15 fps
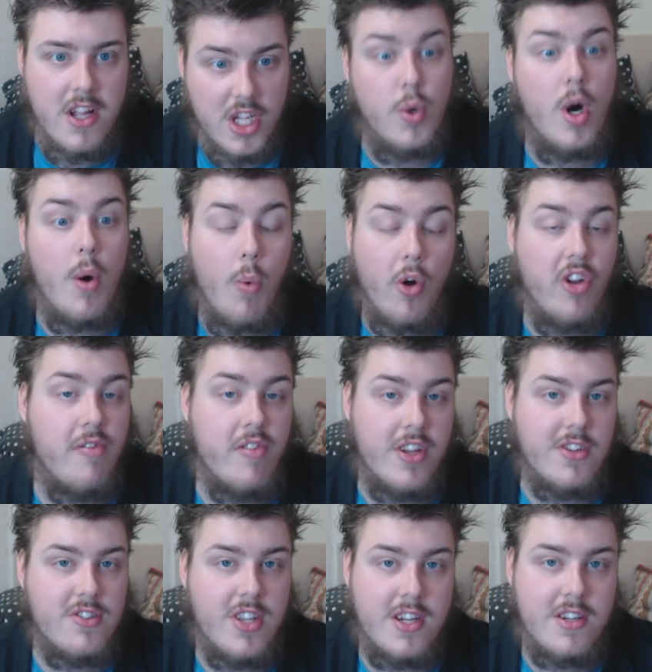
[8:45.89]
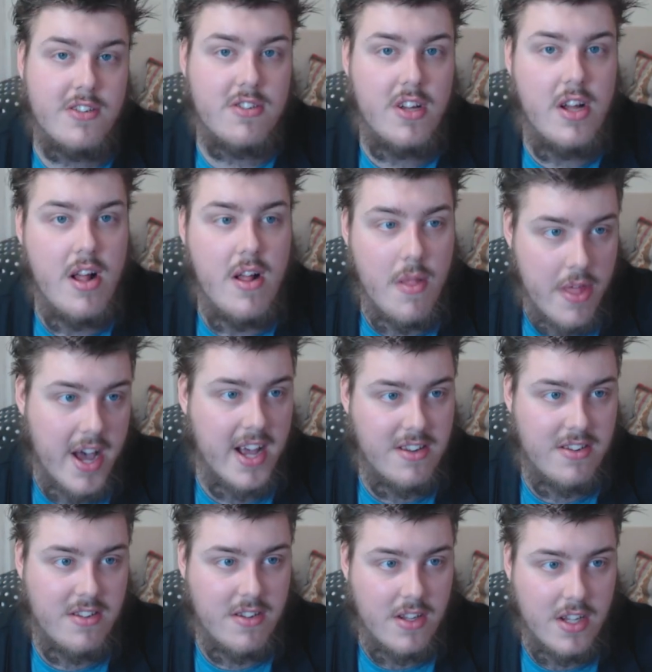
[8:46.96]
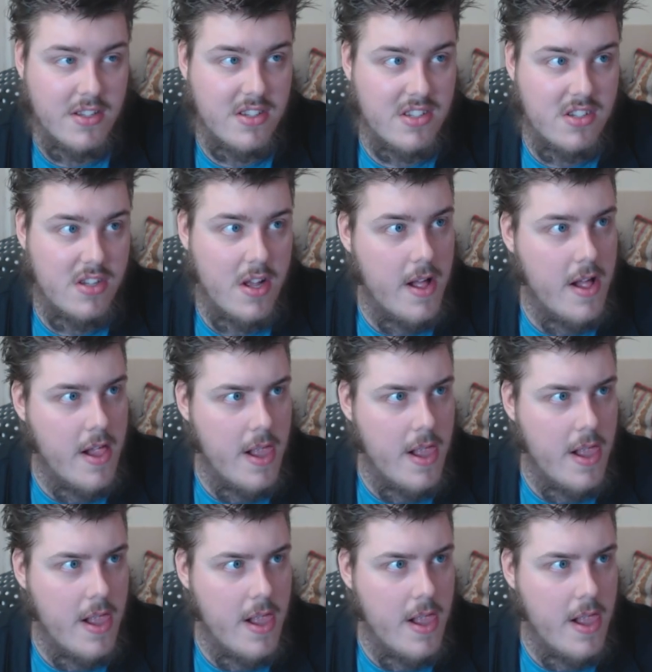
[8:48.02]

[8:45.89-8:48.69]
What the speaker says: You are one of these things. That is